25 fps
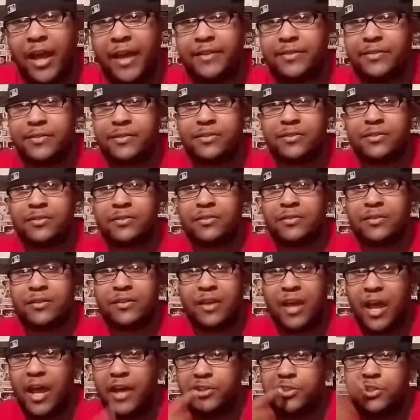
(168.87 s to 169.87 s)
the glasses.
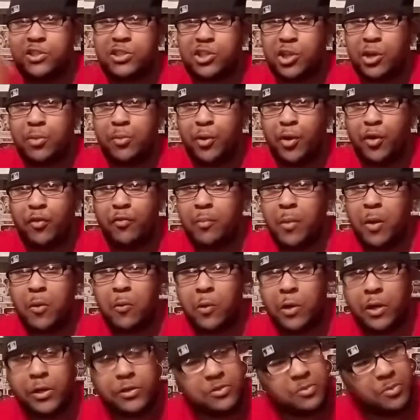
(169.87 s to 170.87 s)
I just stumbled over
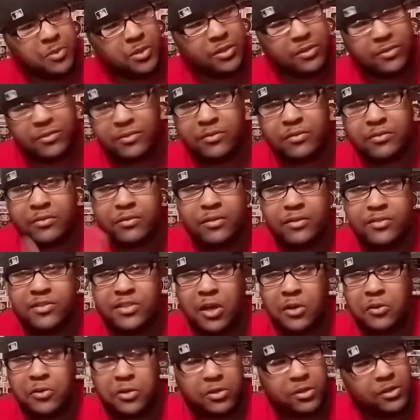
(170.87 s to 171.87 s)
my words, but
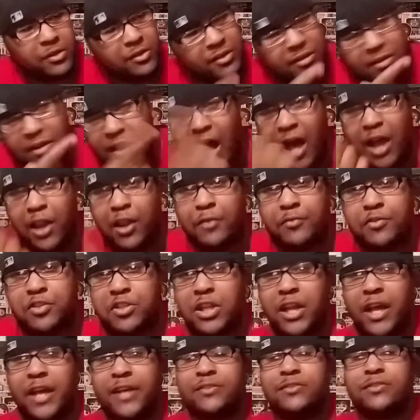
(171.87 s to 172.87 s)
it's all good. I love
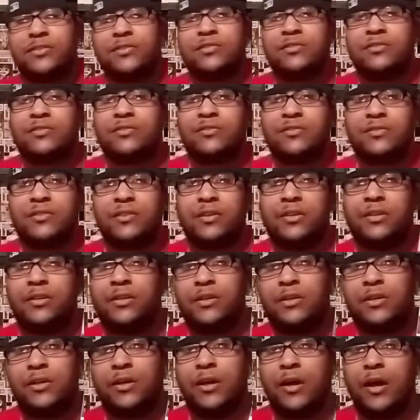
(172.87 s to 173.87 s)
his glasses.
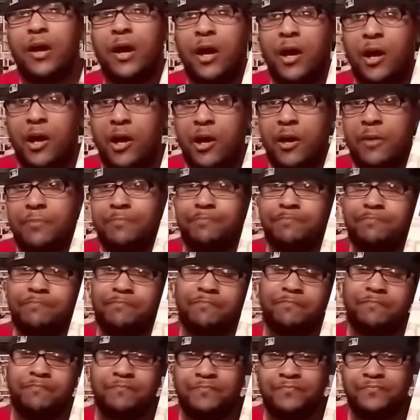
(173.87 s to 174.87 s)
I've